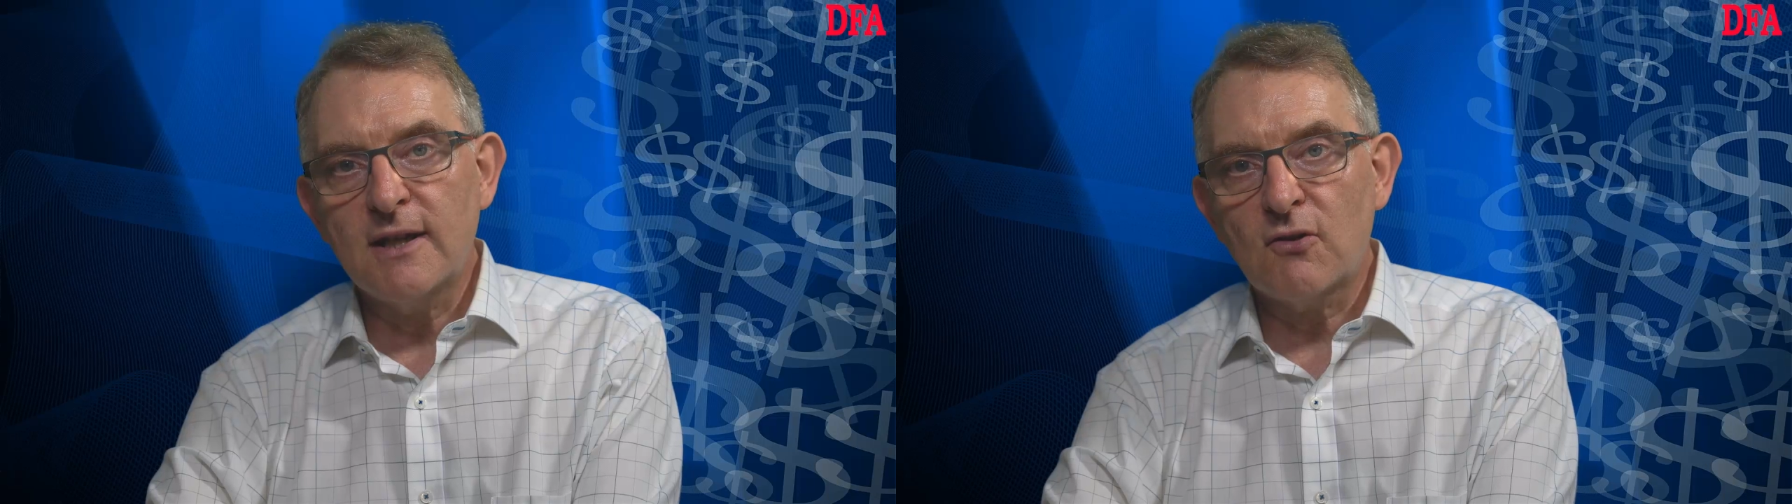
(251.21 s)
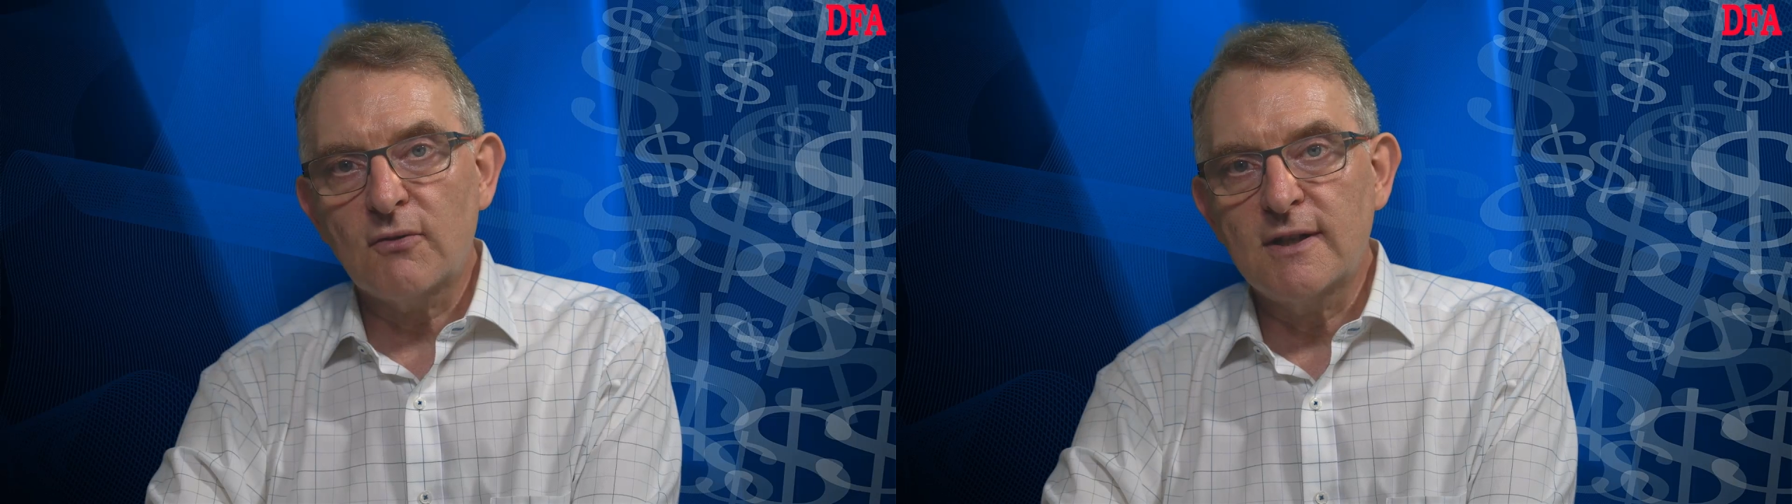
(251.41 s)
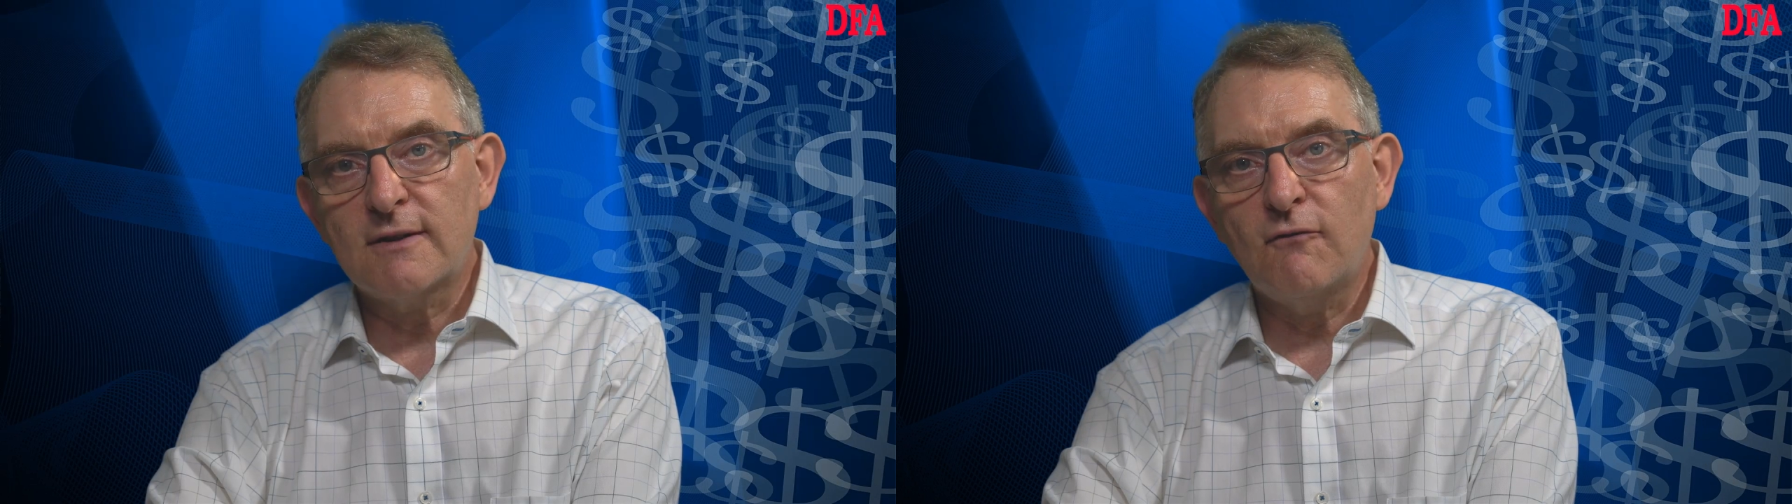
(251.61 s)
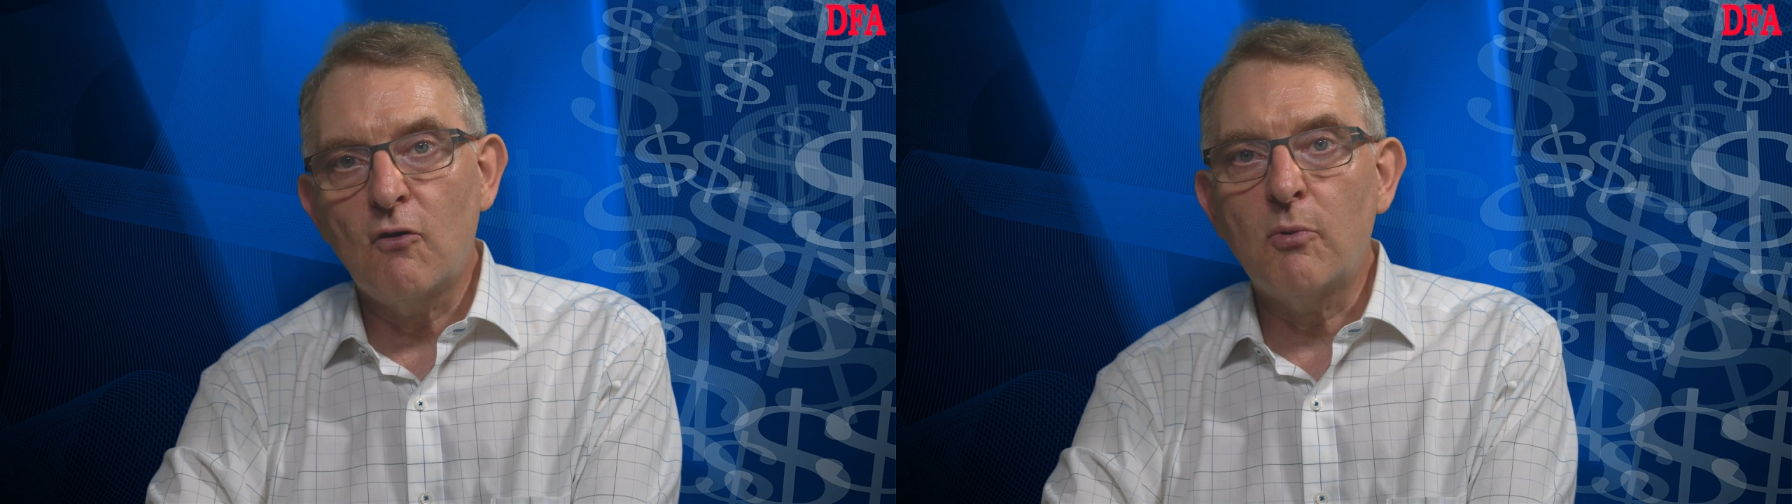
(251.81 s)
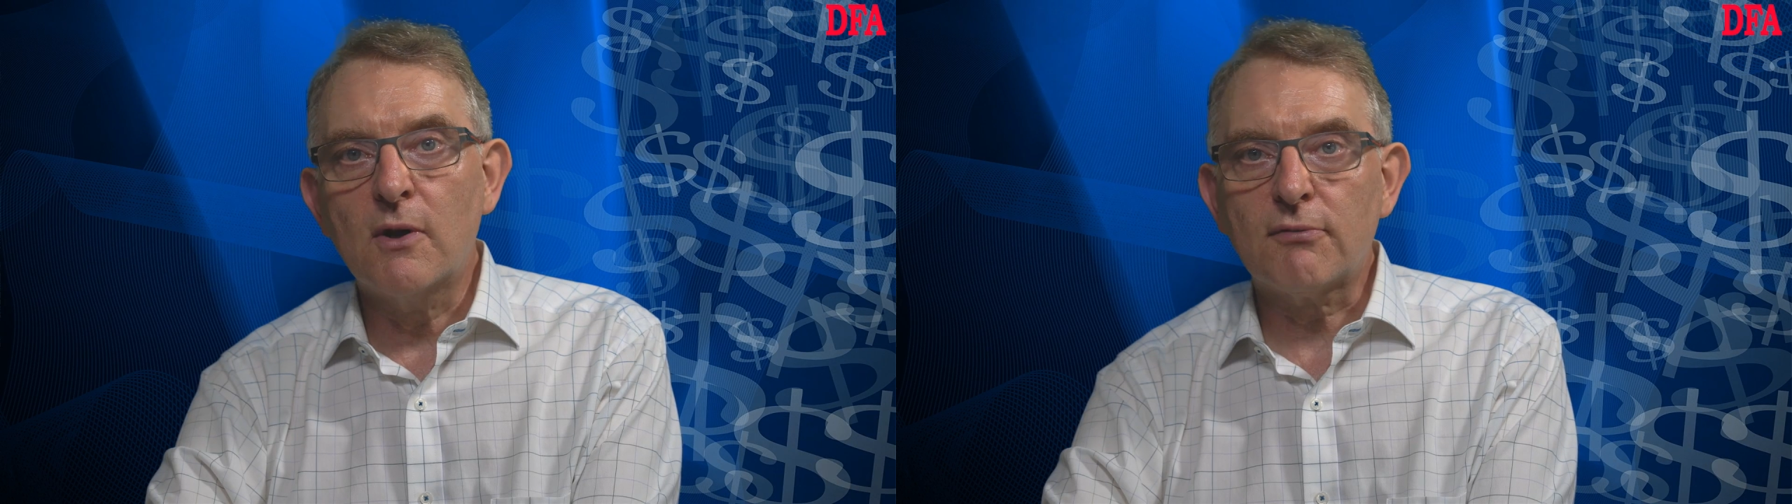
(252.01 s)
increased
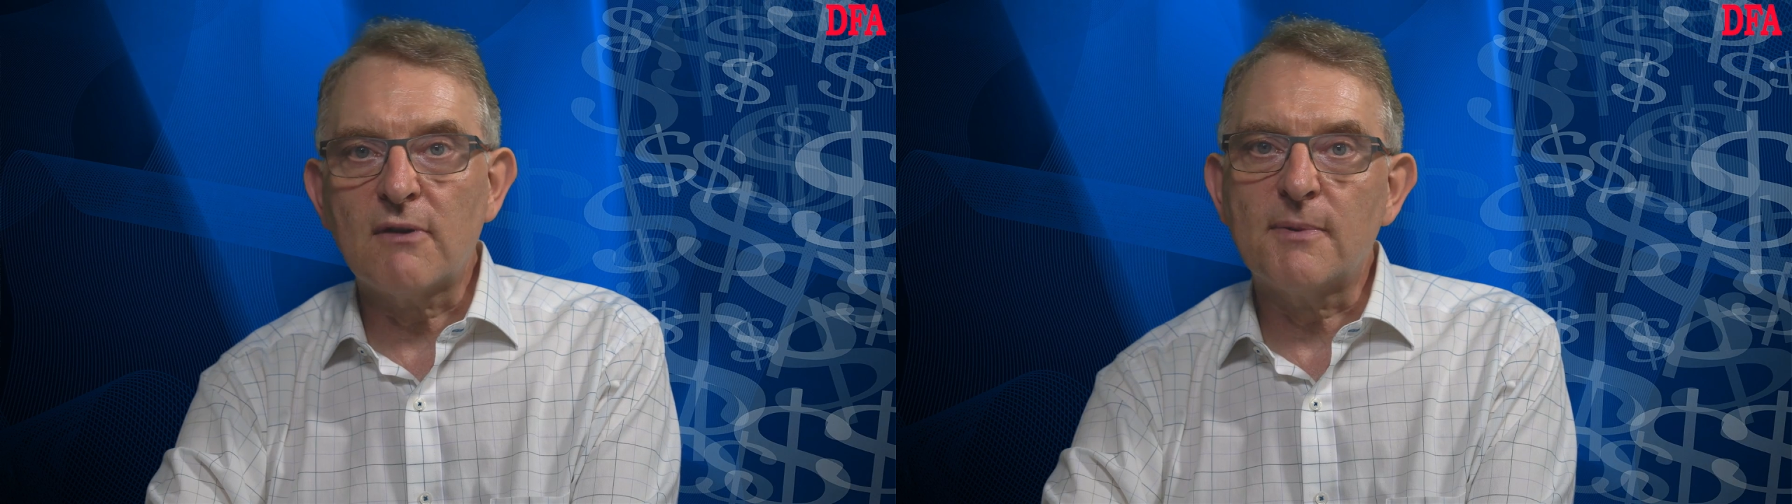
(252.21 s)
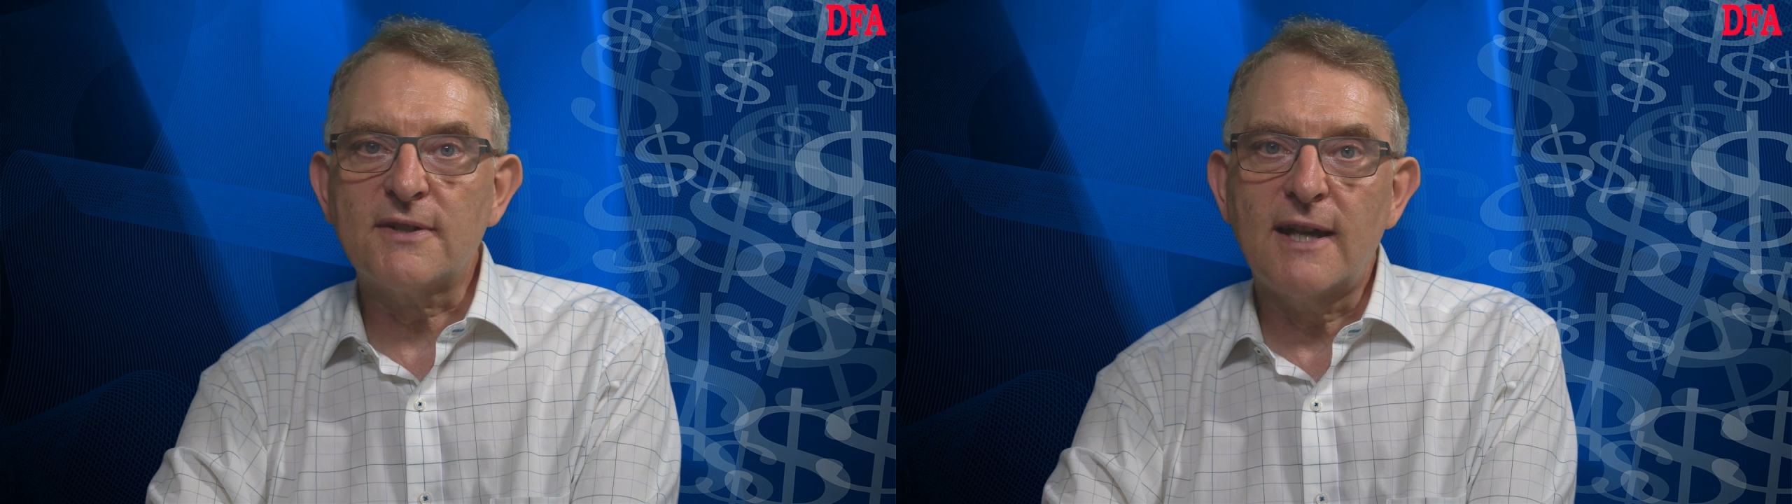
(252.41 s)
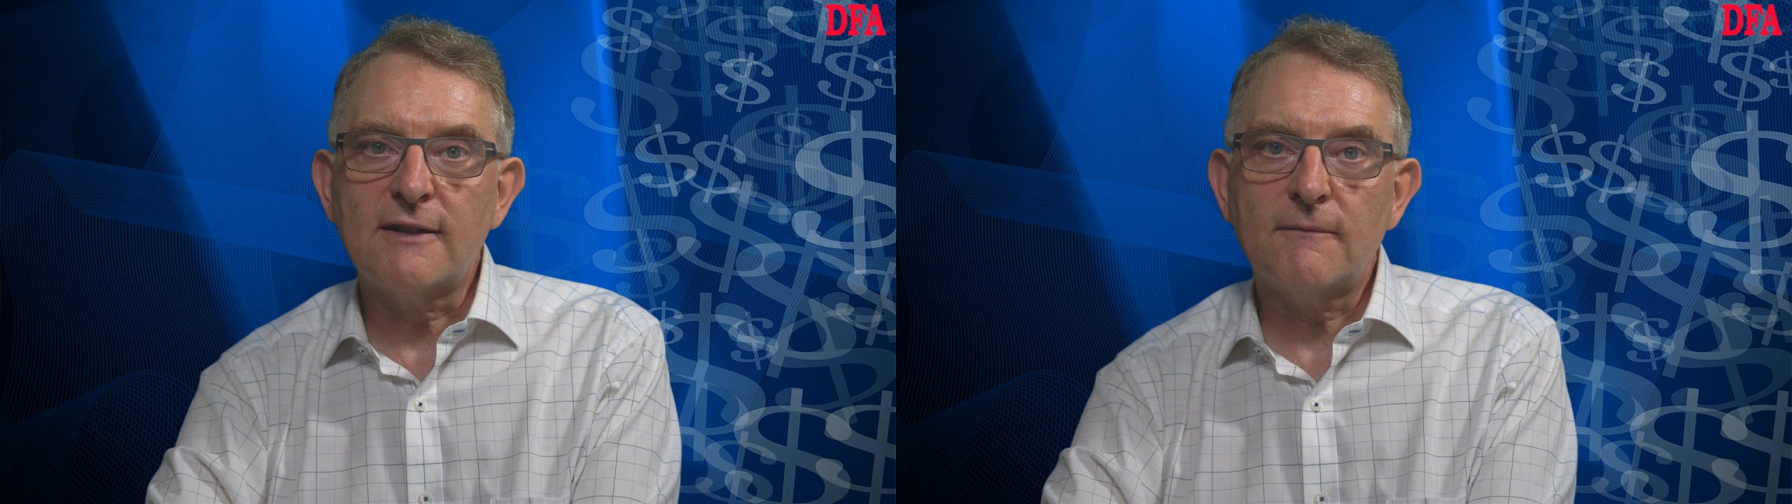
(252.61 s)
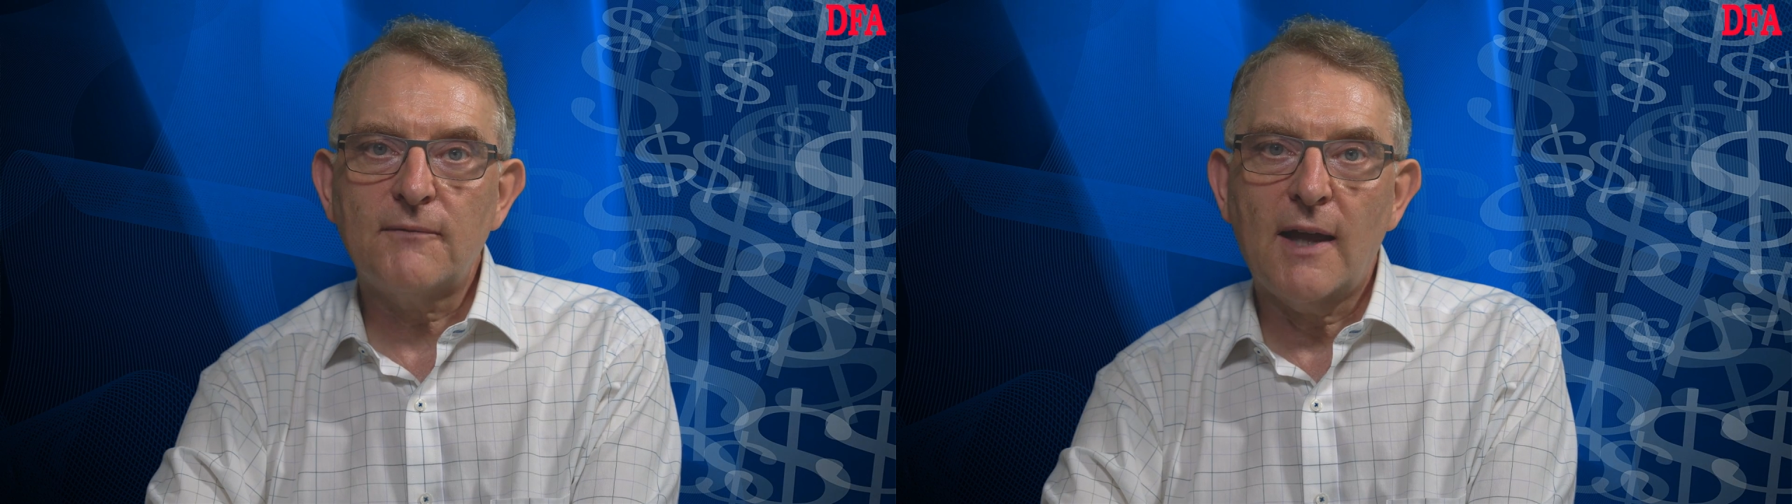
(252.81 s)
4.3%